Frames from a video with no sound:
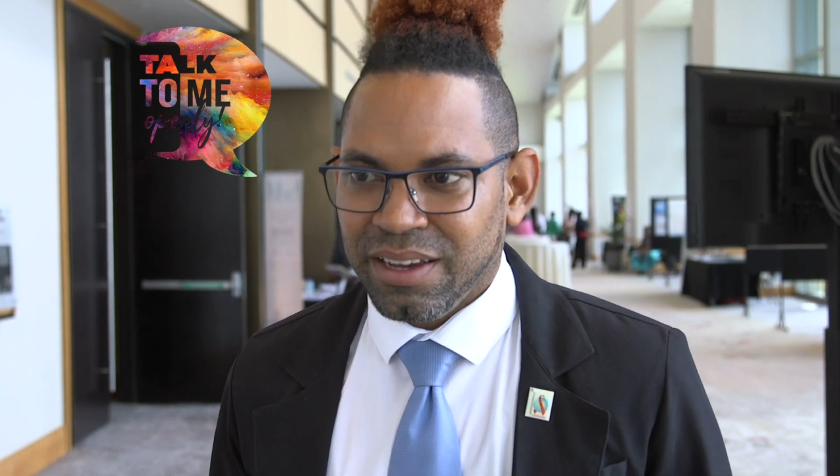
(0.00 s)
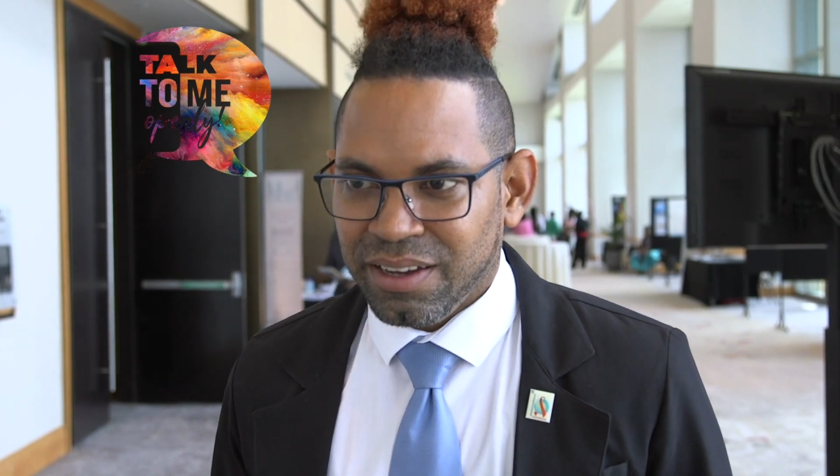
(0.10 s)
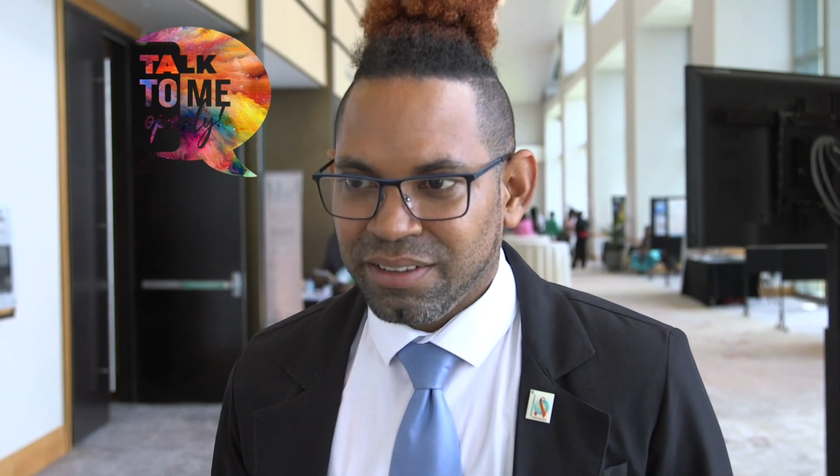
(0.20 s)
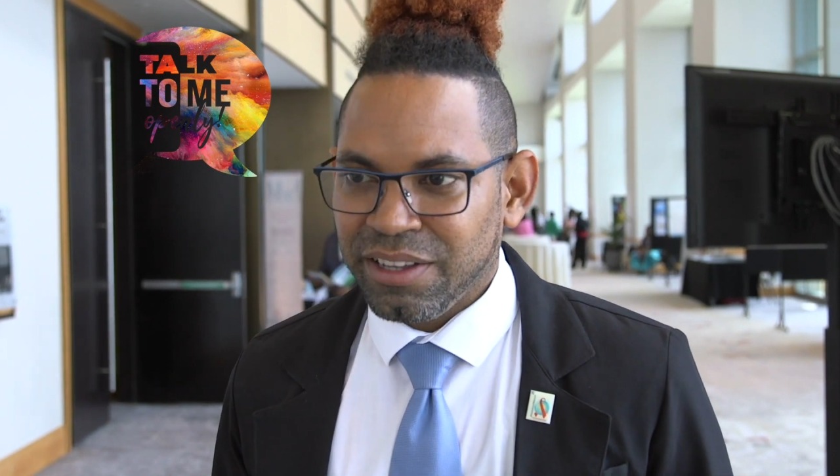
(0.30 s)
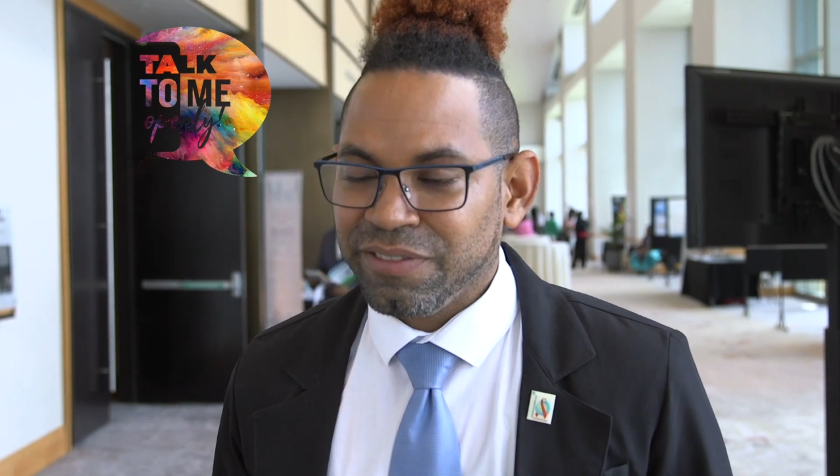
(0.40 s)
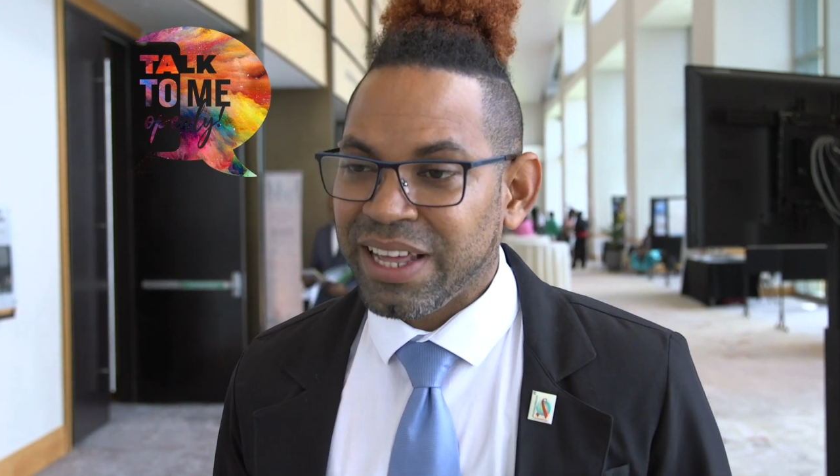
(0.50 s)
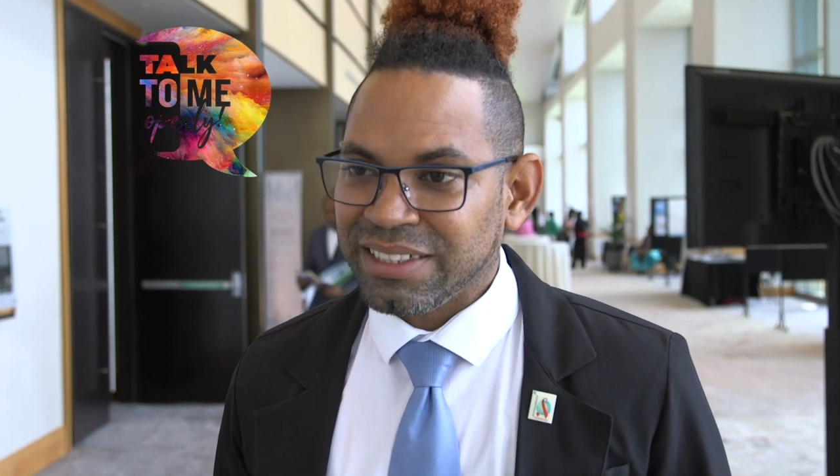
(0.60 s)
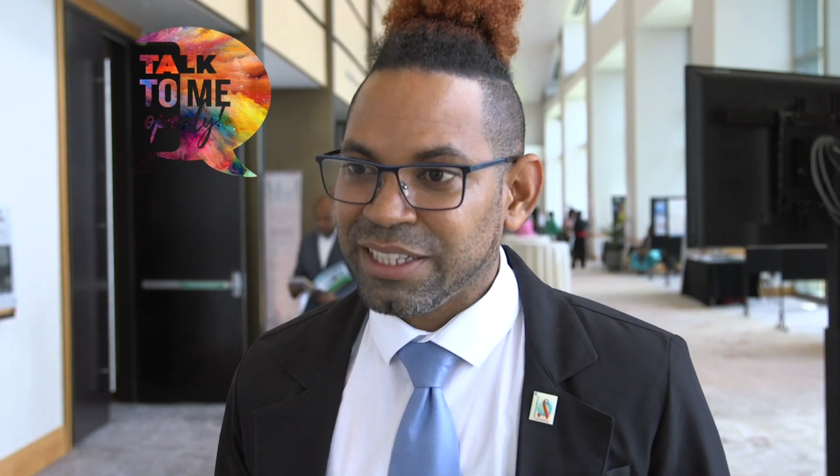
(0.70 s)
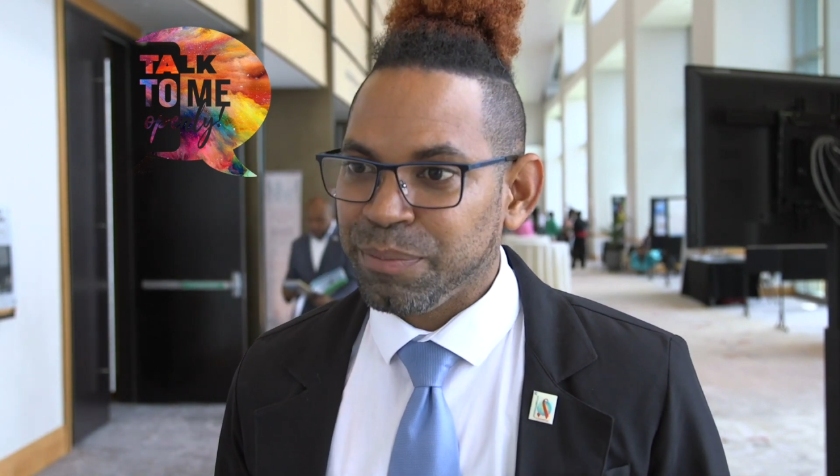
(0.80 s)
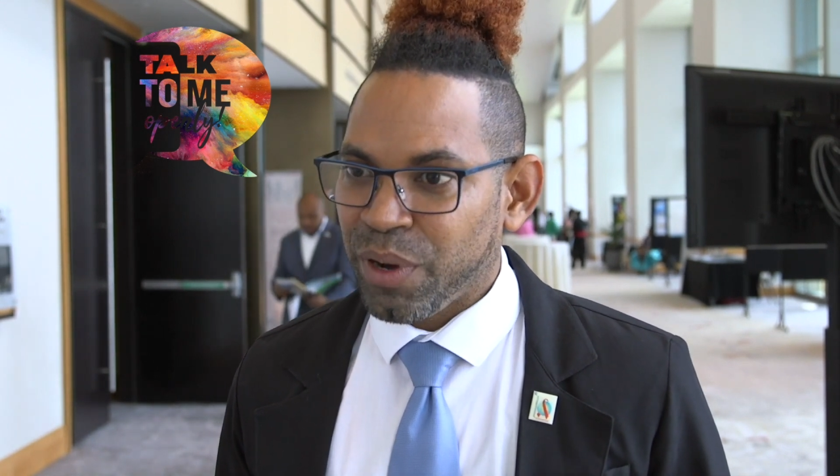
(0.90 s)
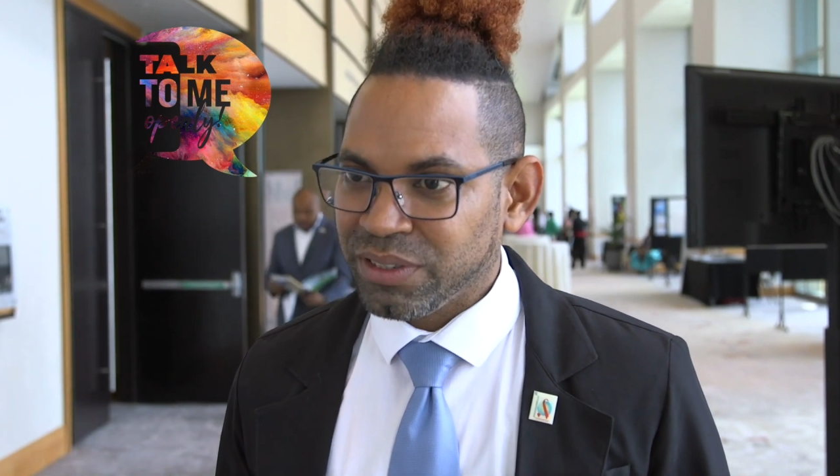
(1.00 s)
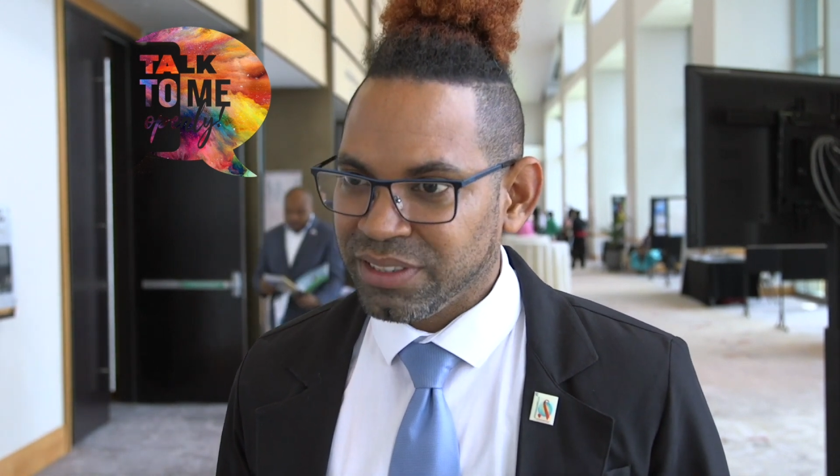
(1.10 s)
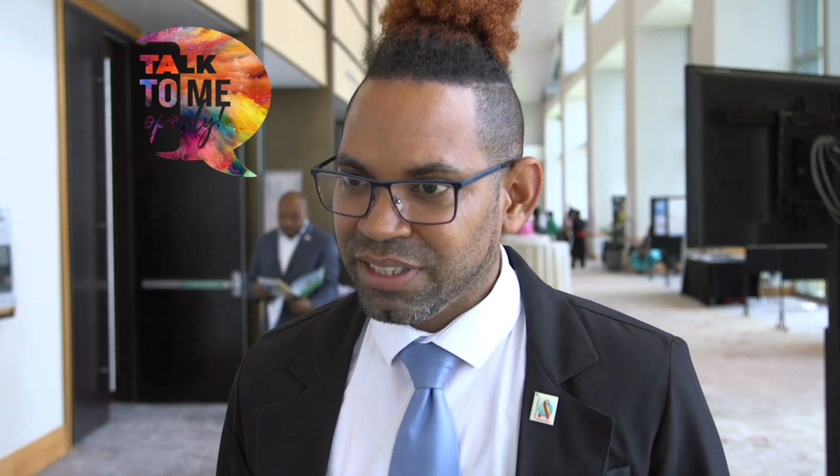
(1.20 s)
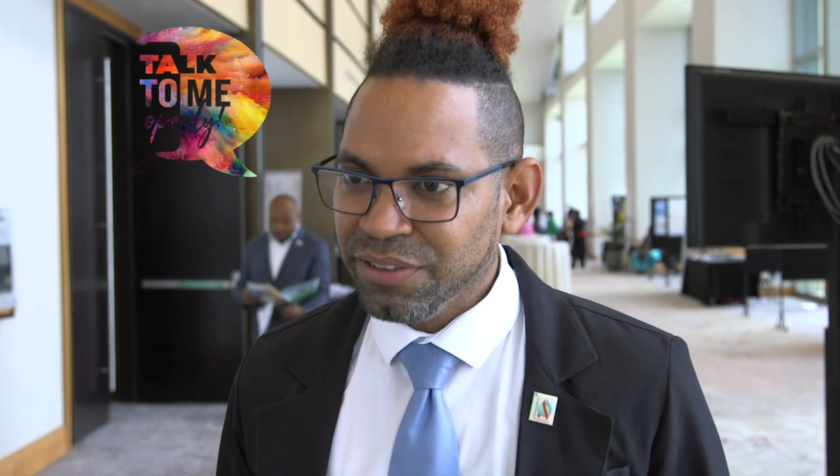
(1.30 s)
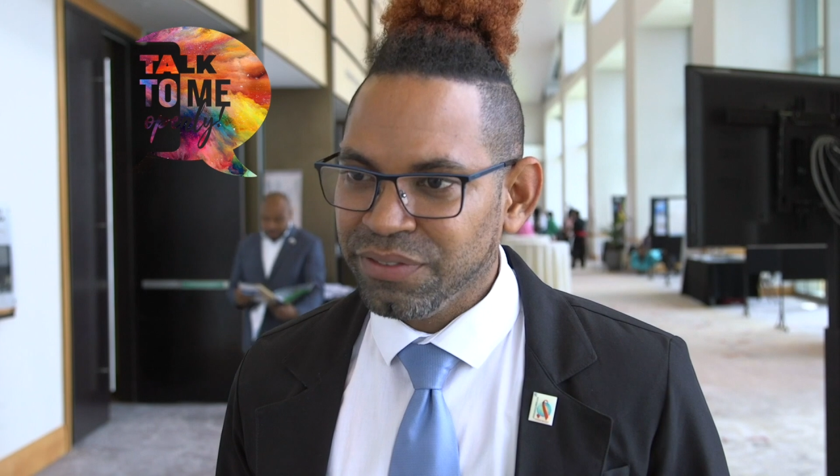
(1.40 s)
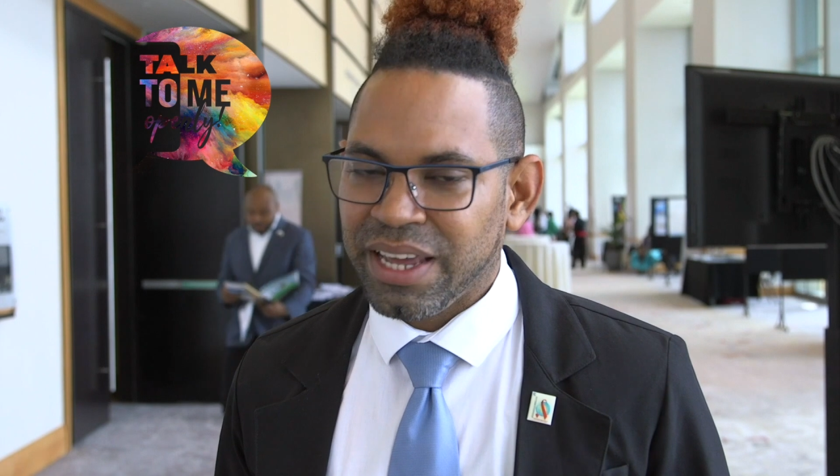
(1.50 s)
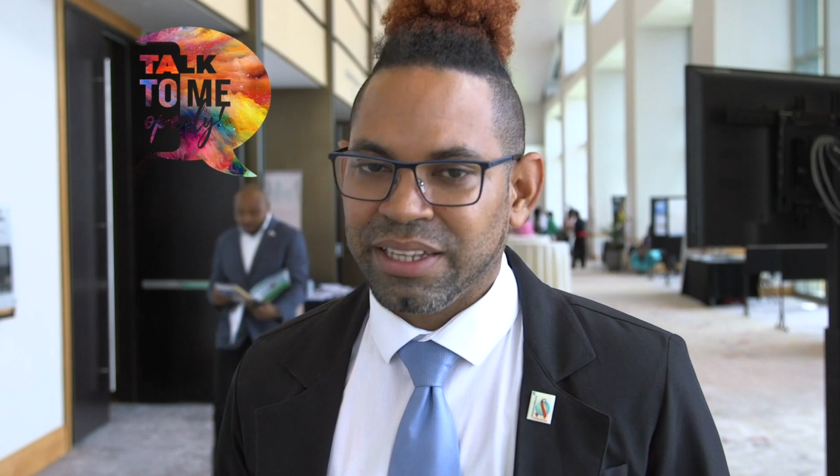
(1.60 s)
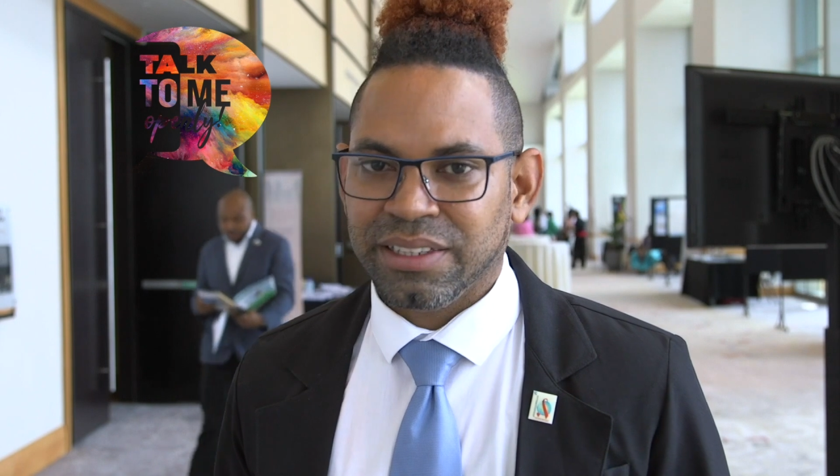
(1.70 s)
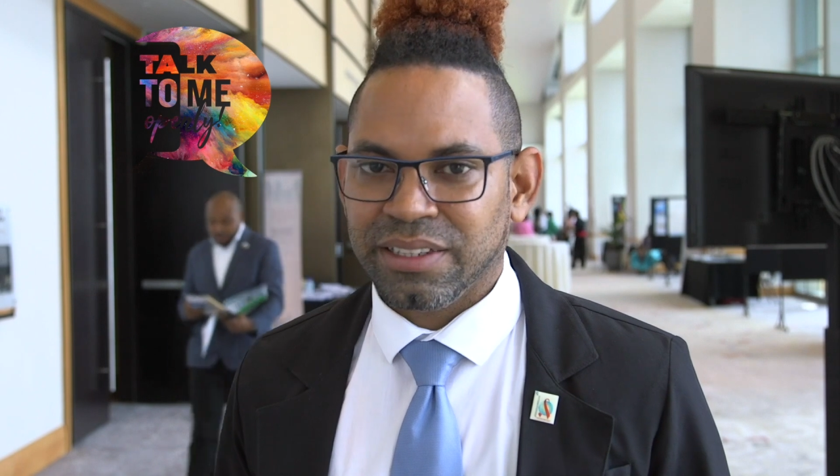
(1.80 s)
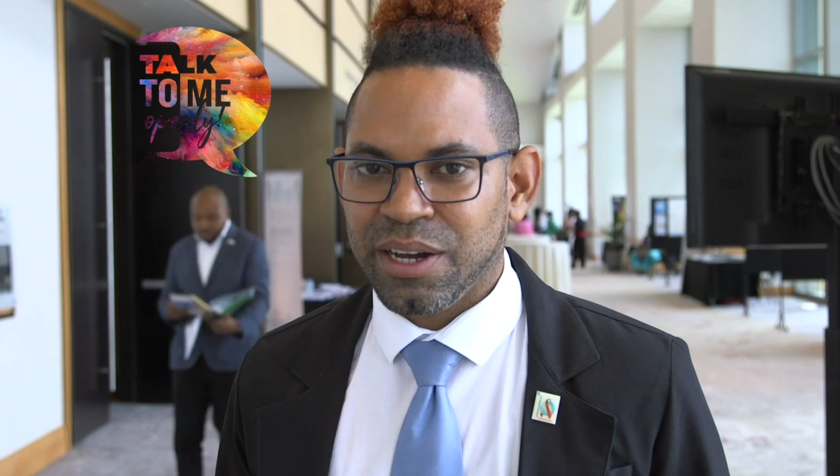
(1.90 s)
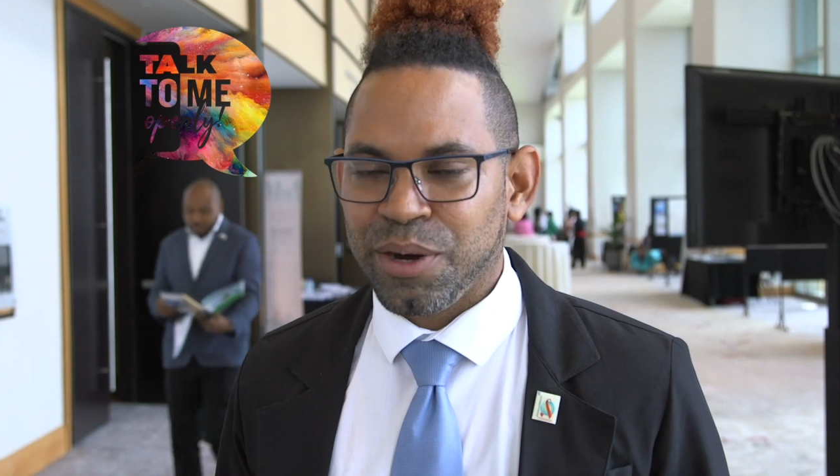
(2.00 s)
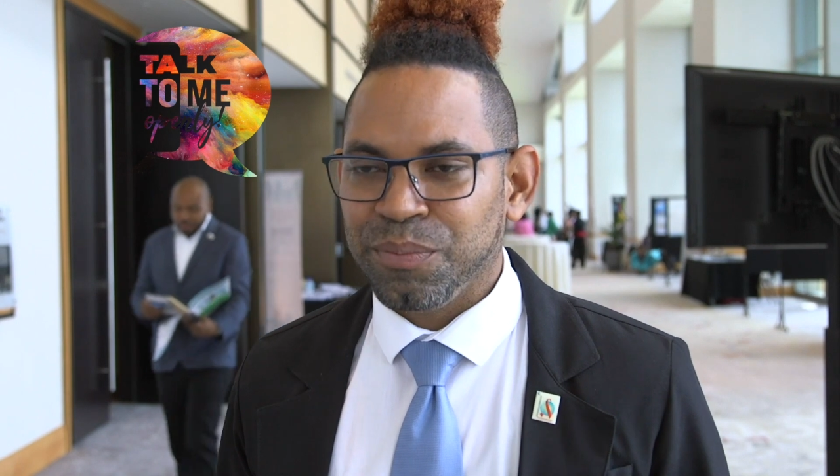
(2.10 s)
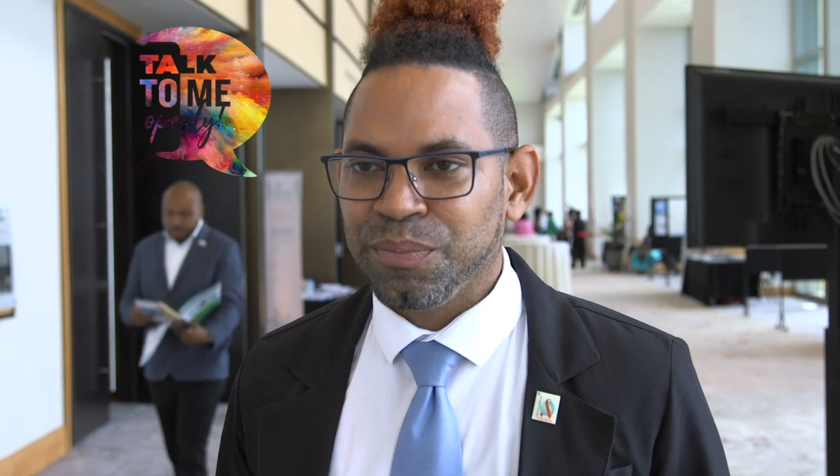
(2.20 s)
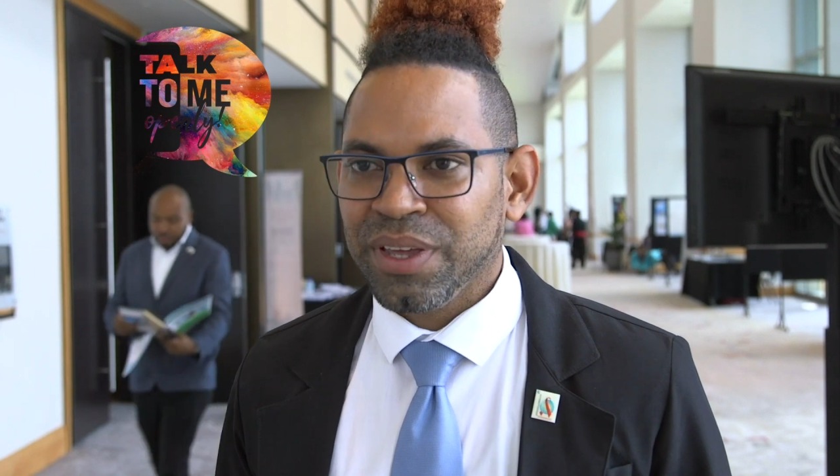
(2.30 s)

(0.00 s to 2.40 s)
uh, they've tested positive and um,